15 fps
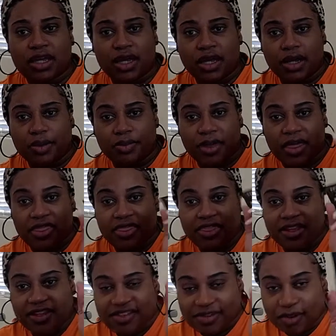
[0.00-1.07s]
Um,
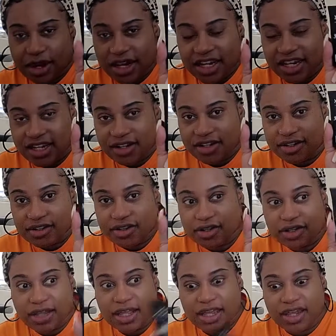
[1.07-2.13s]
this right here,
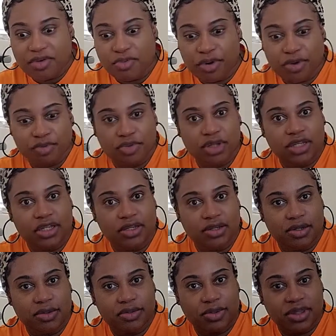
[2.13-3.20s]
like, it worked really
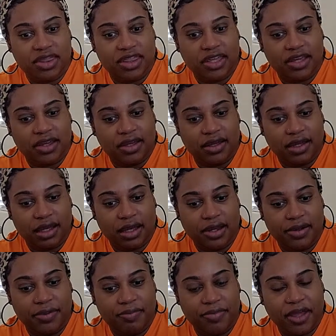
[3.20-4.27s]
good with the
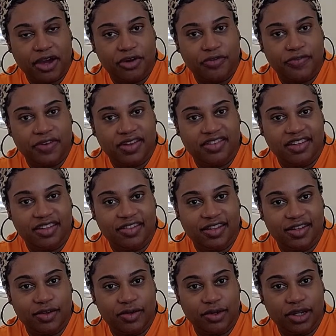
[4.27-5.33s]
um, Elf C
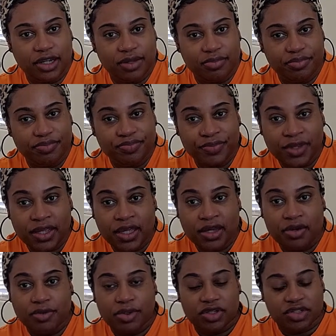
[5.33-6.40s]
C cream,
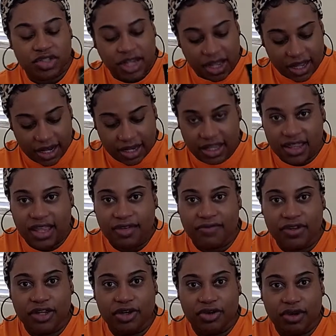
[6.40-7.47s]
which I gotta get that
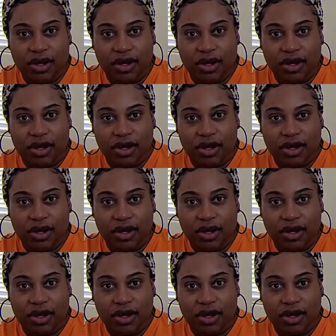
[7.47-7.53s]
video